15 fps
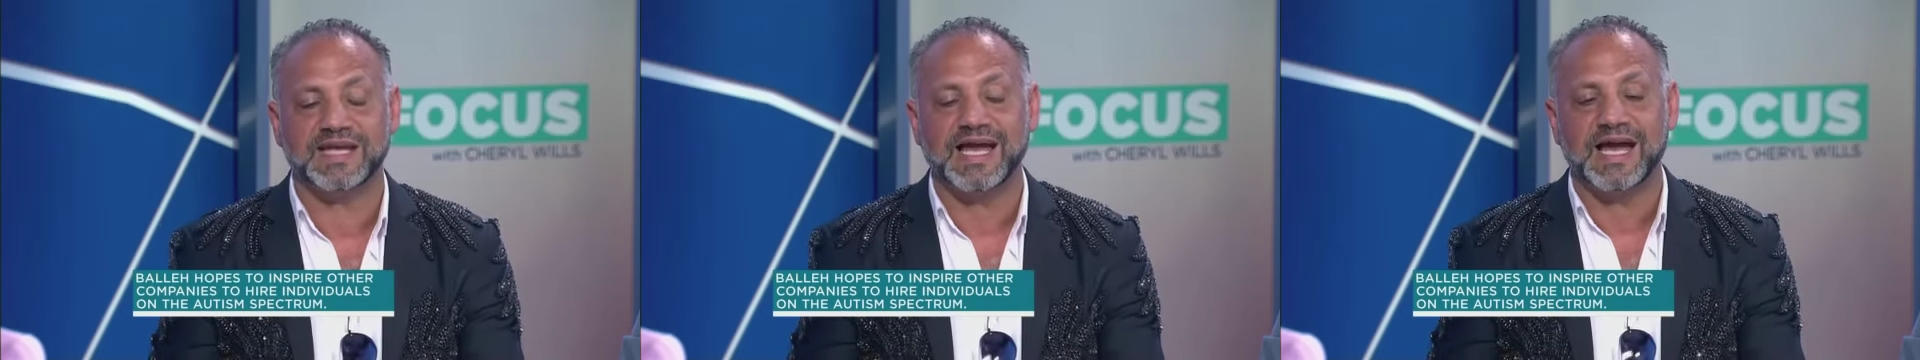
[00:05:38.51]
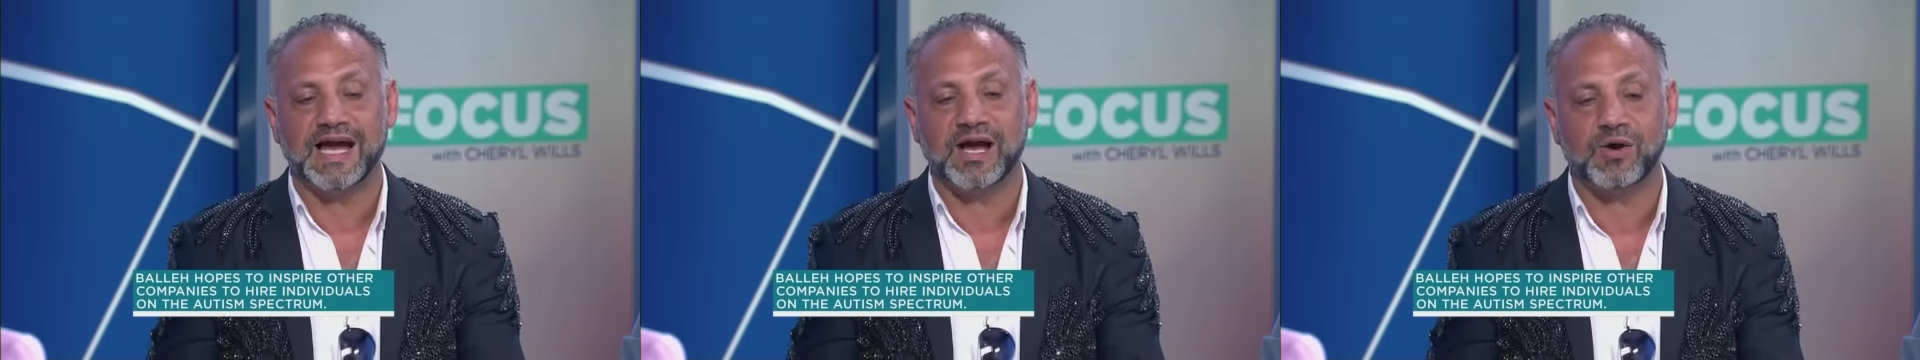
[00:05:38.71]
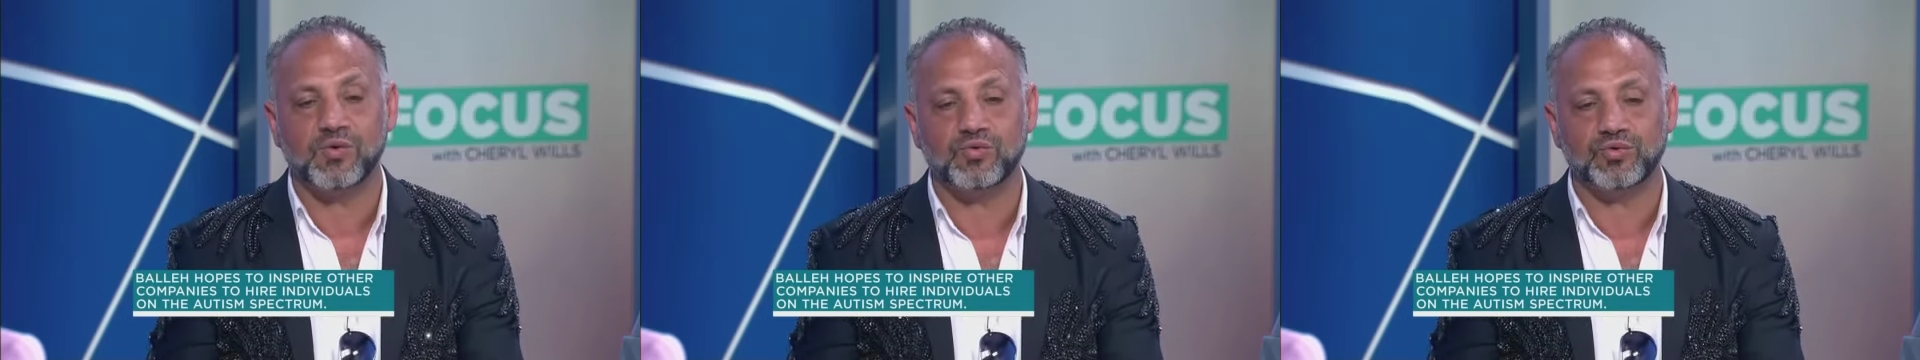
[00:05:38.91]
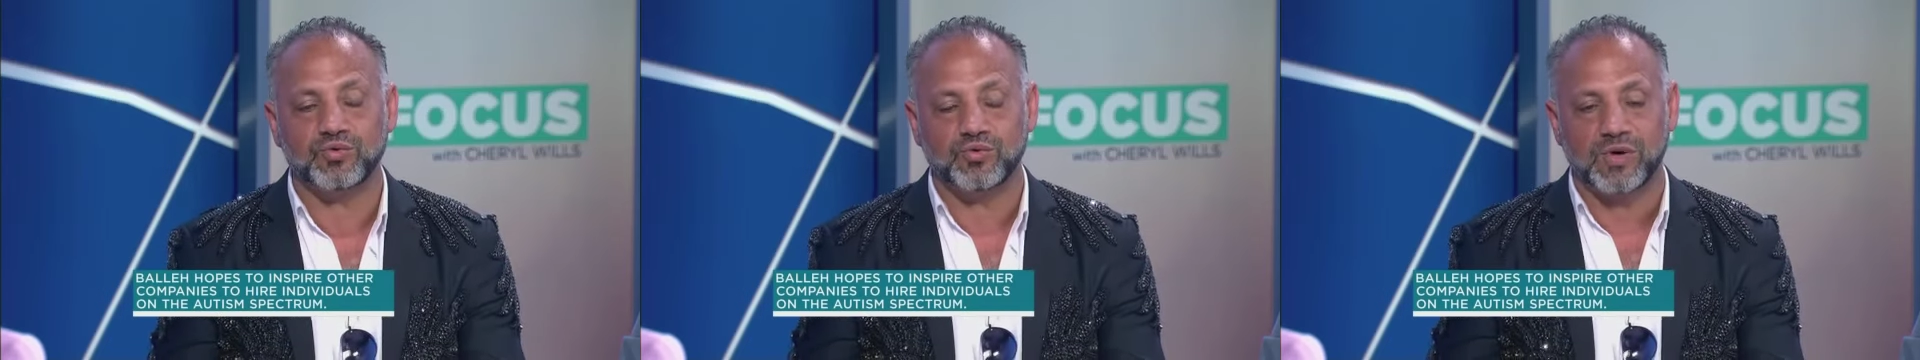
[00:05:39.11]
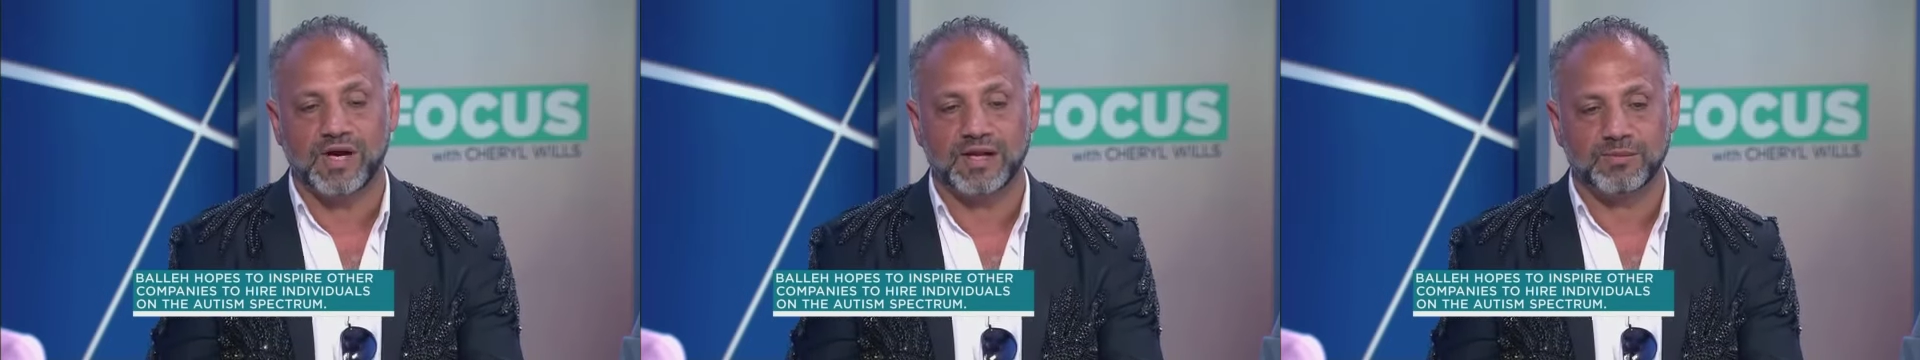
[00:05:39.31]
how
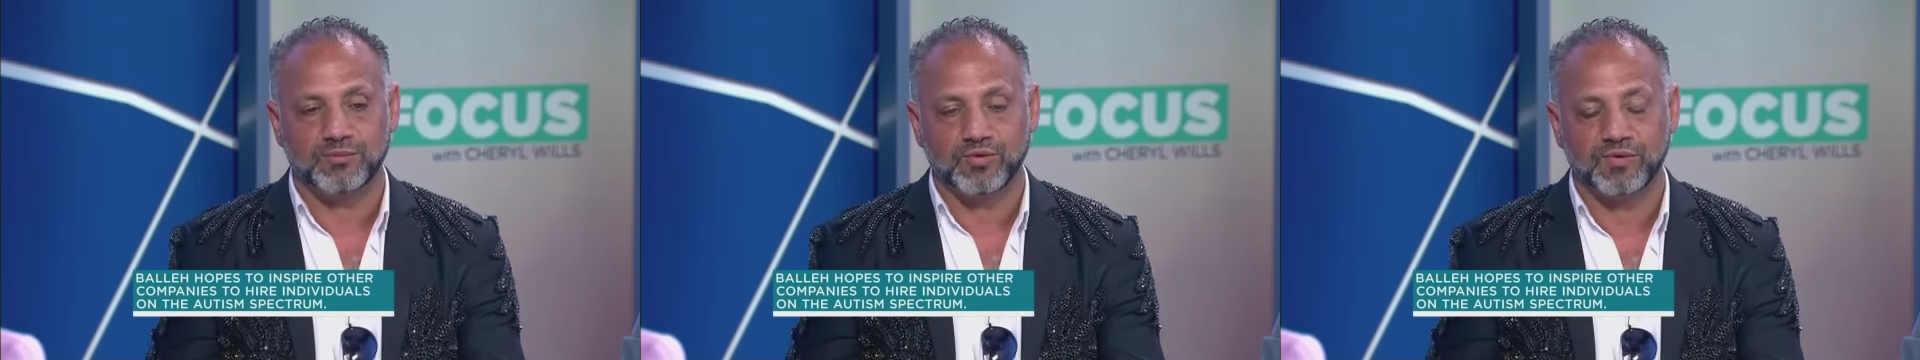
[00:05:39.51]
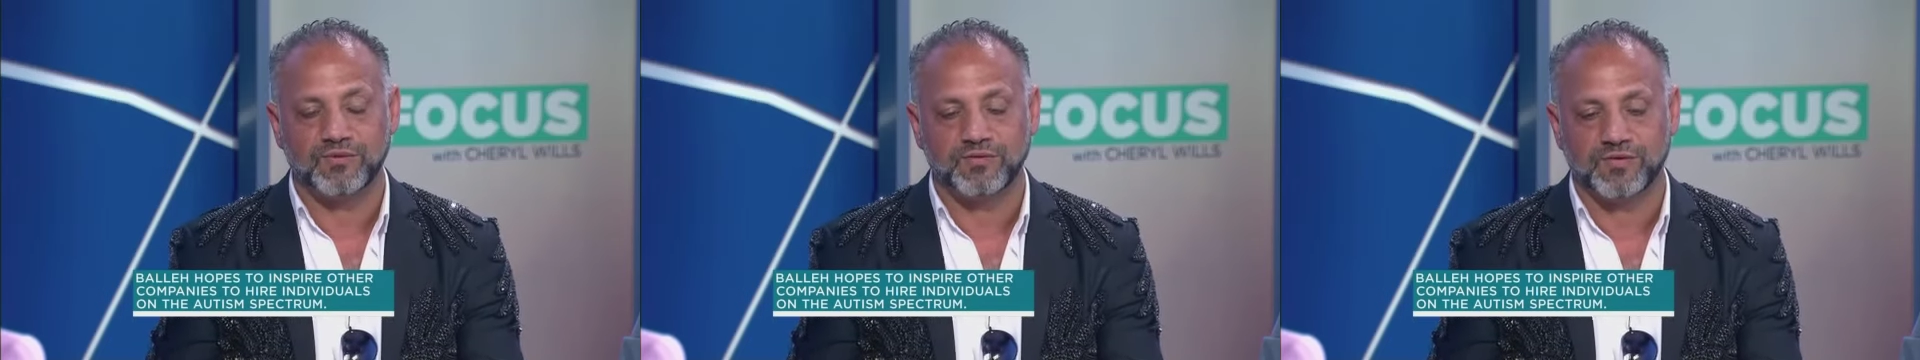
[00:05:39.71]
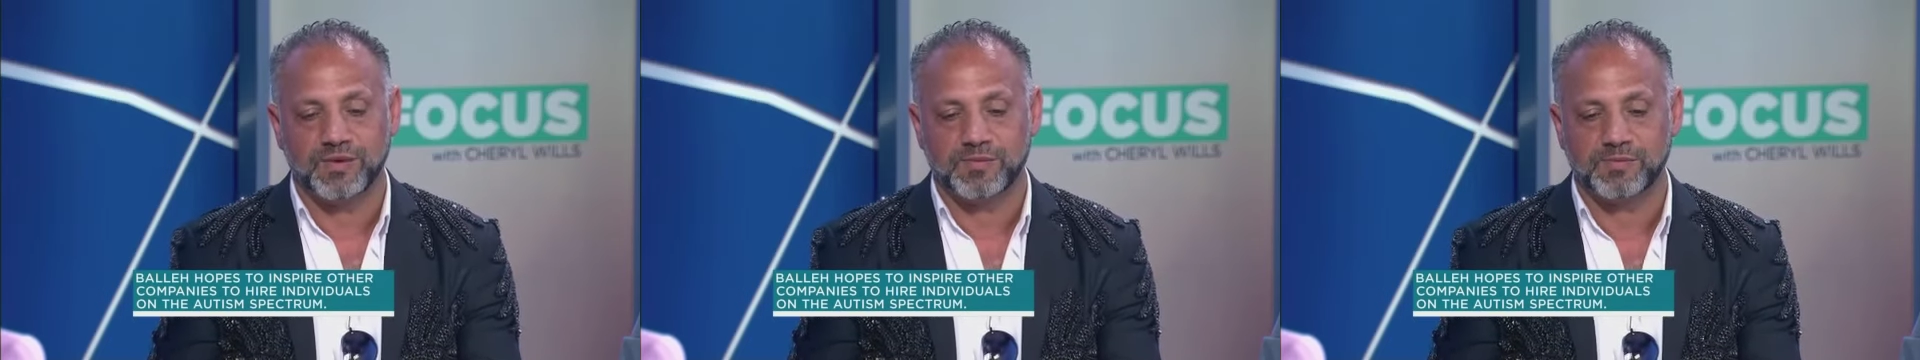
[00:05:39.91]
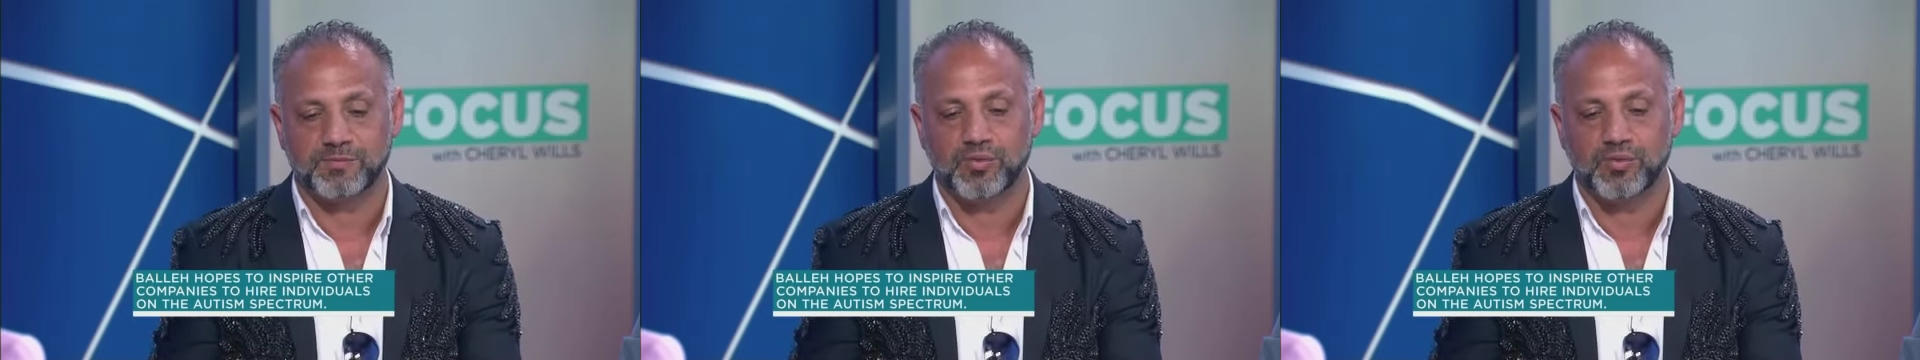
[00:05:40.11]
do I move from